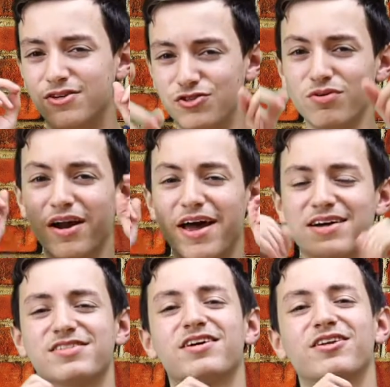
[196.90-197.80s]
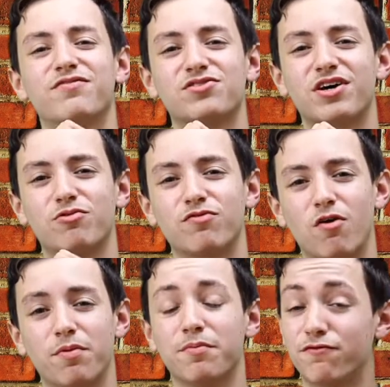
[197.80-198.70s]
Do not accidentally leave your sunroof
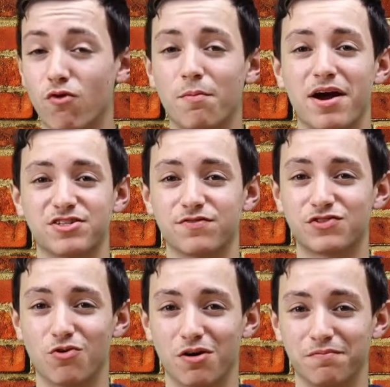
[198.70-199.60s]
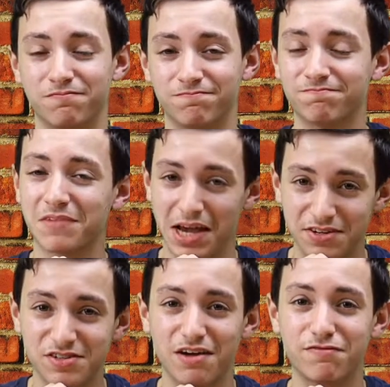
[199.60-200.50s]
open before a massive storm.
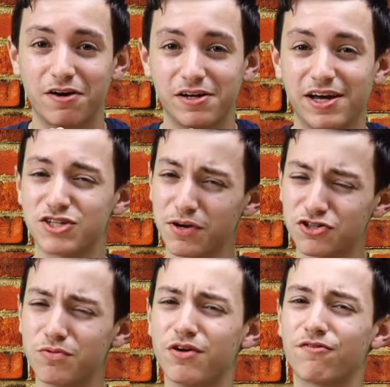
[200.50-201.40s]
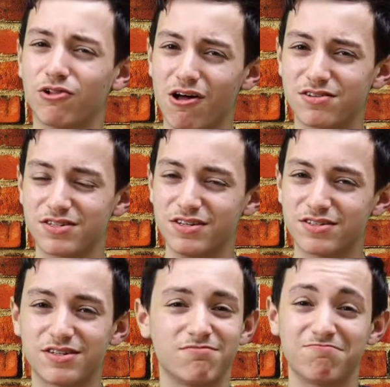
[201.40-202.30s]
It's not funny, especially when you have cloth
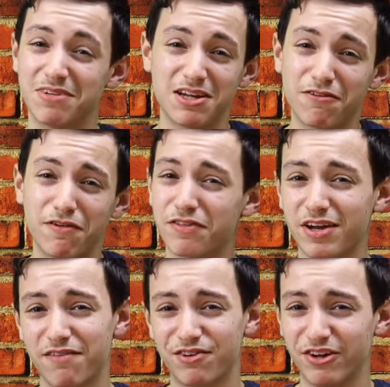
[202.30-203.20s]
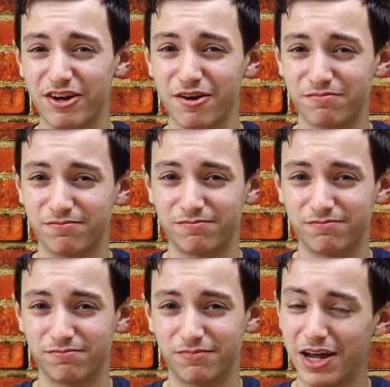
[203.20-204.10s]
seats, not a fun thing to have to clean up.
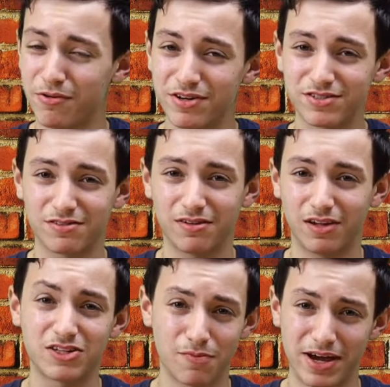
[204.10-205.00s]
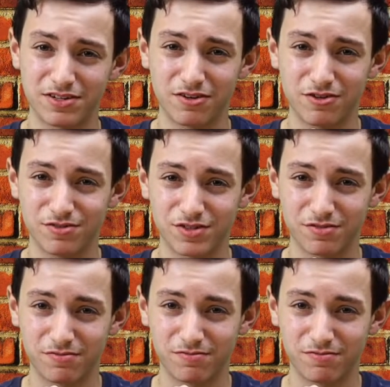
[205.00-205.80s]
Anyways, let's get back to the news.